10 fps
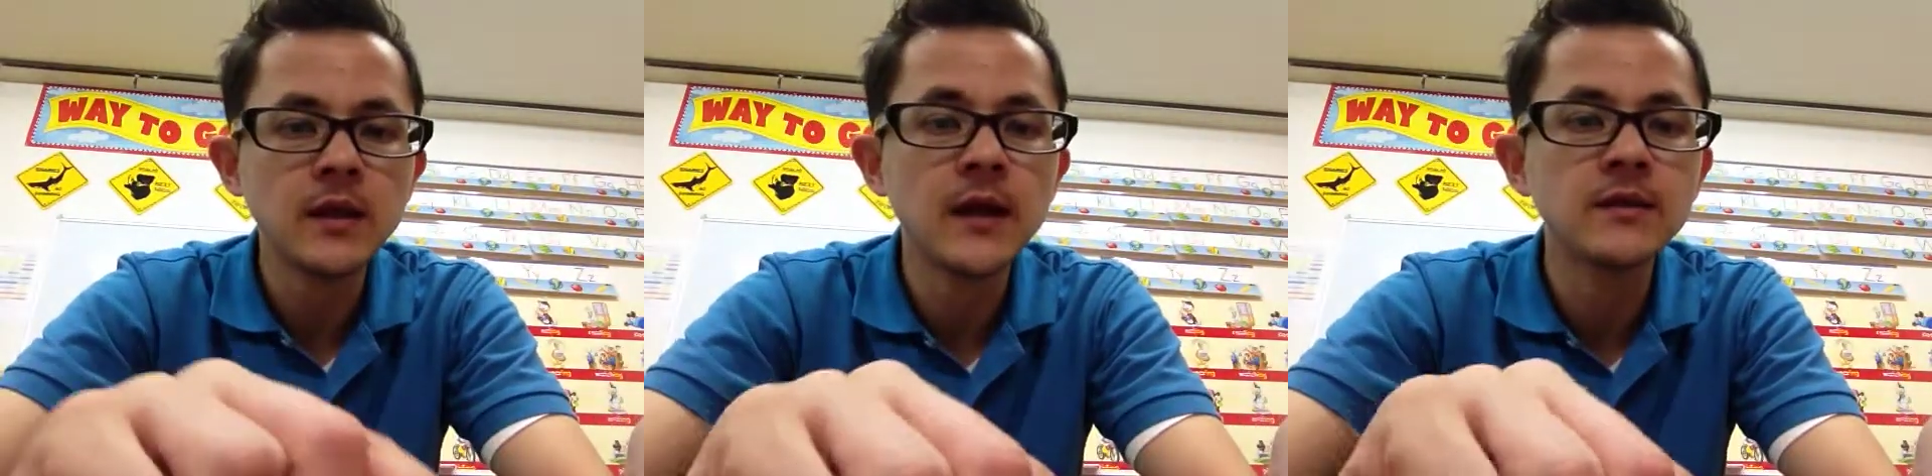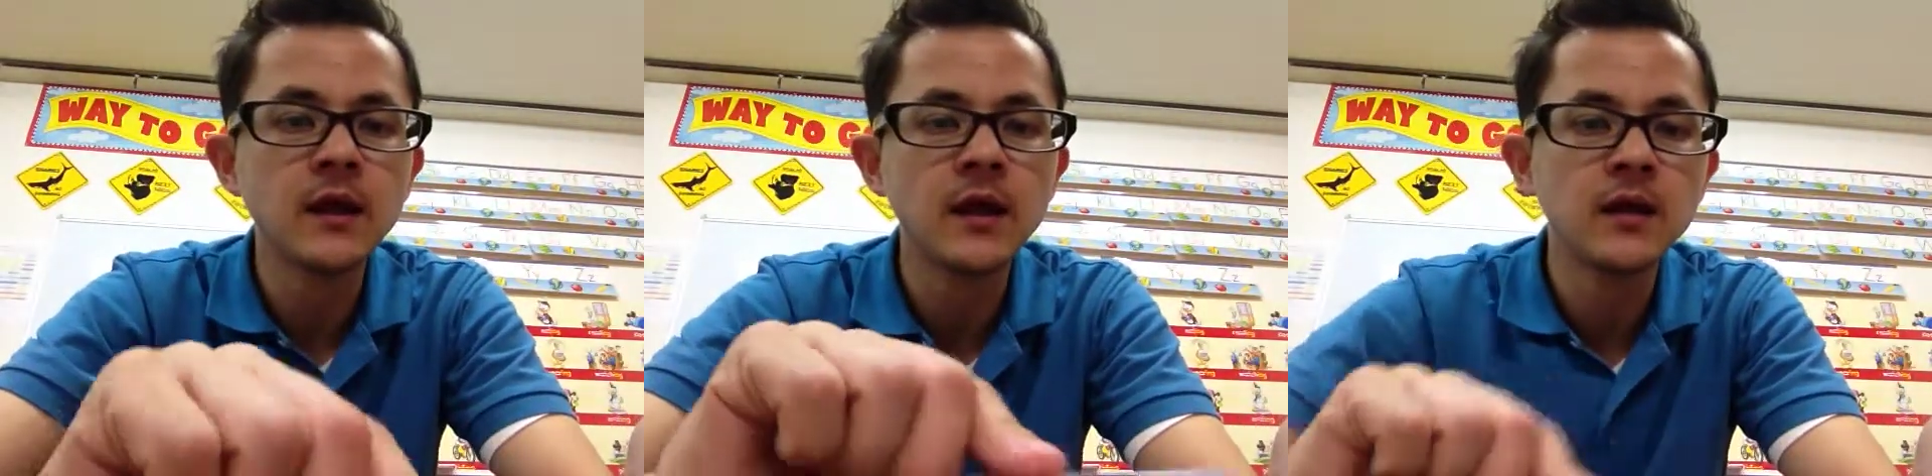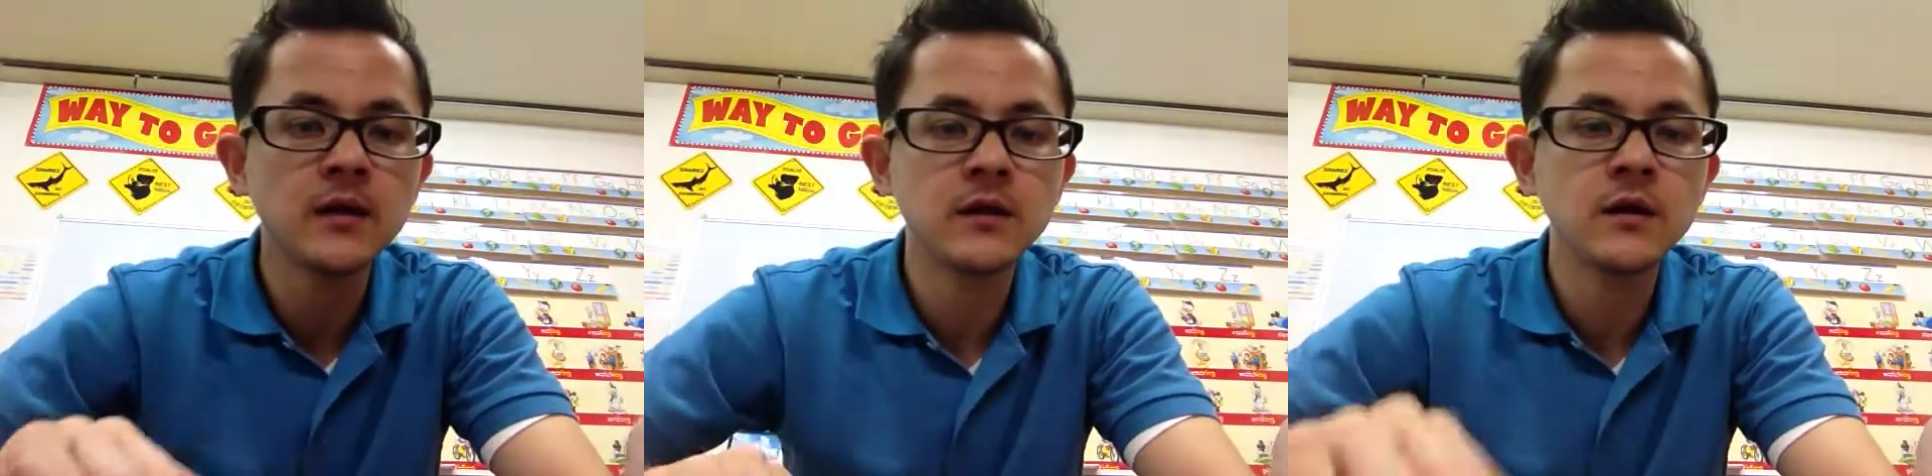And
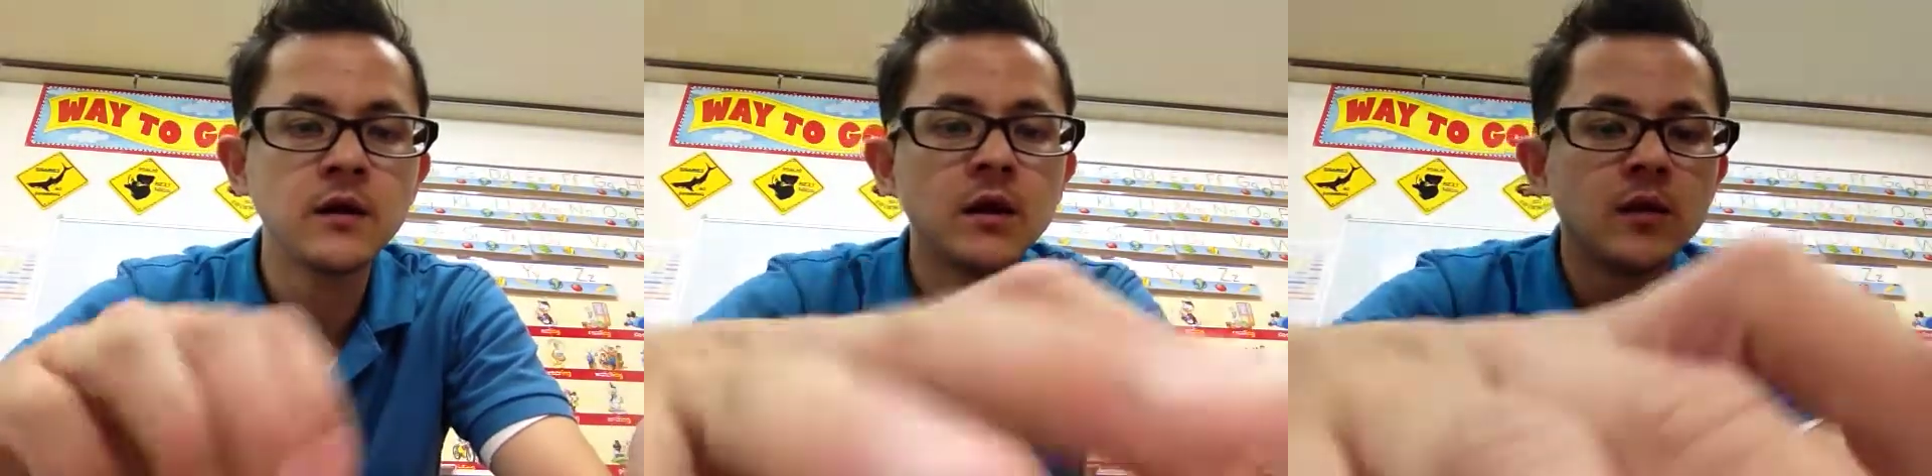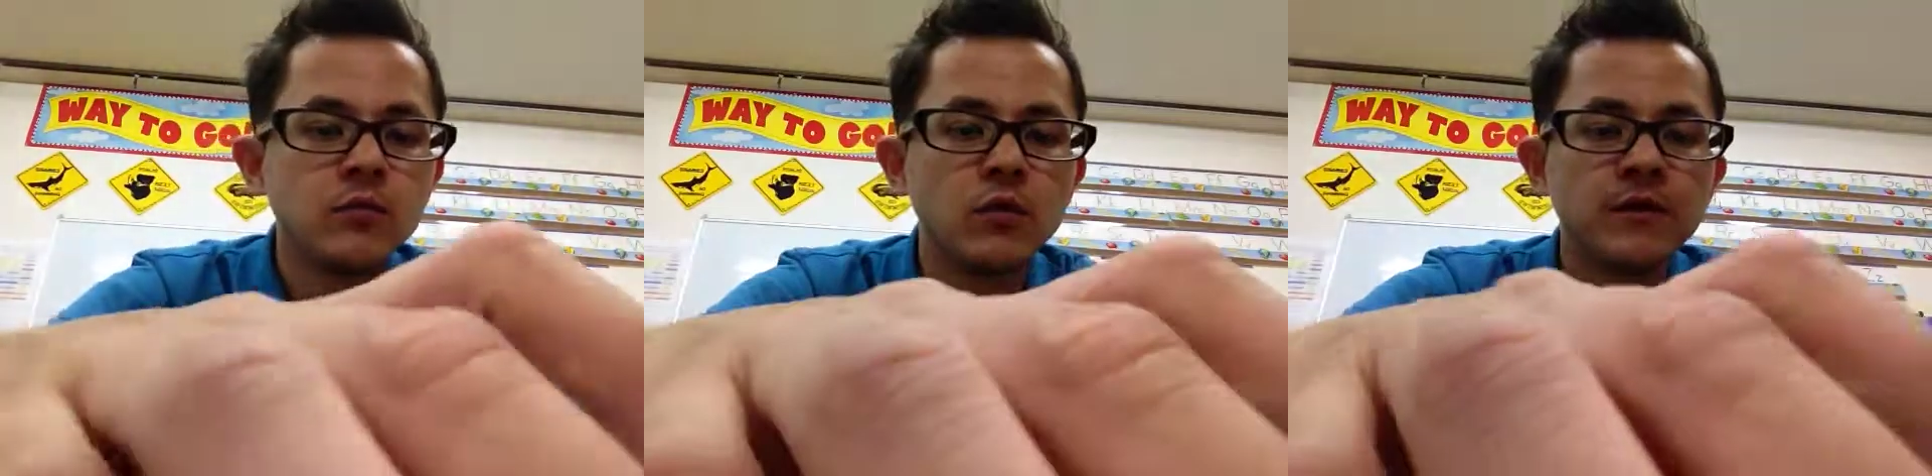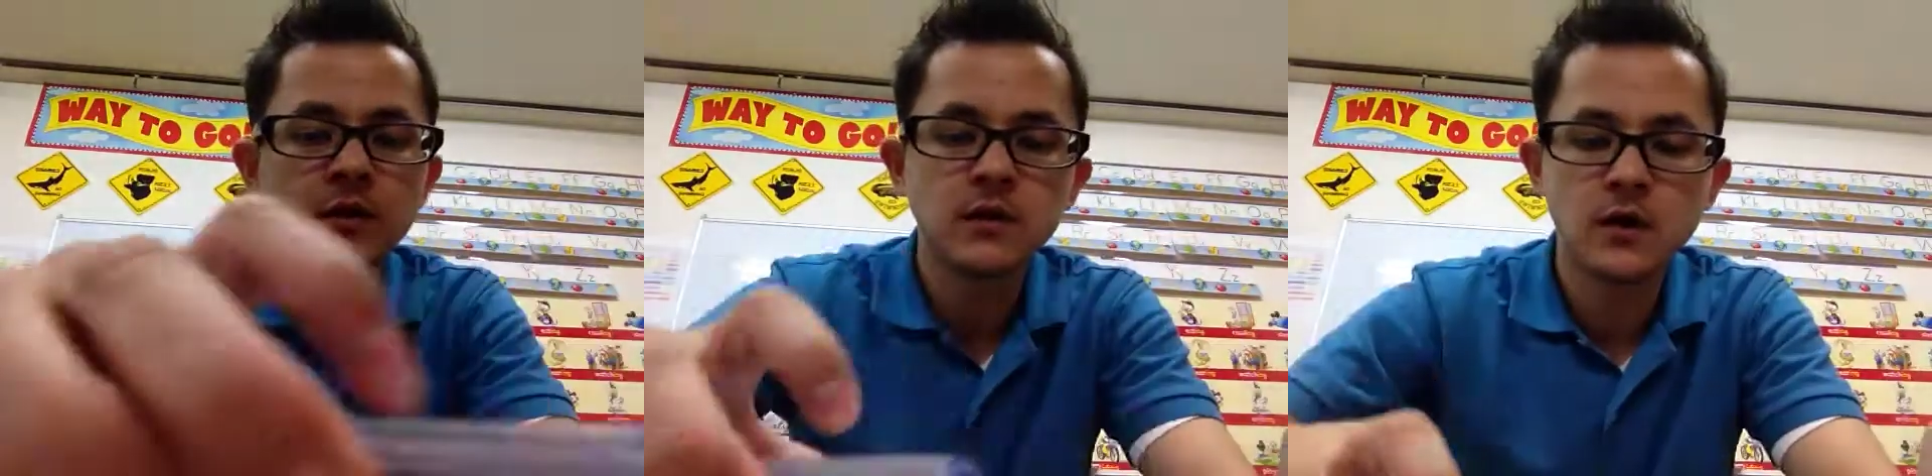then
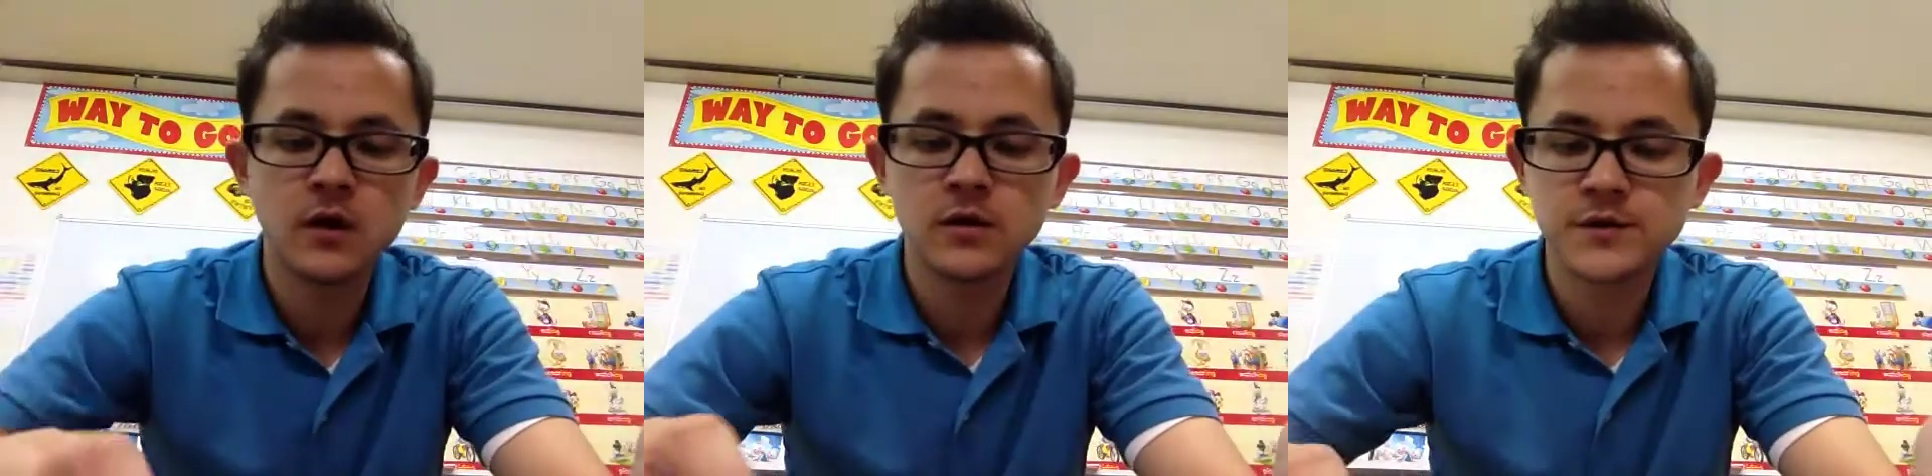moving along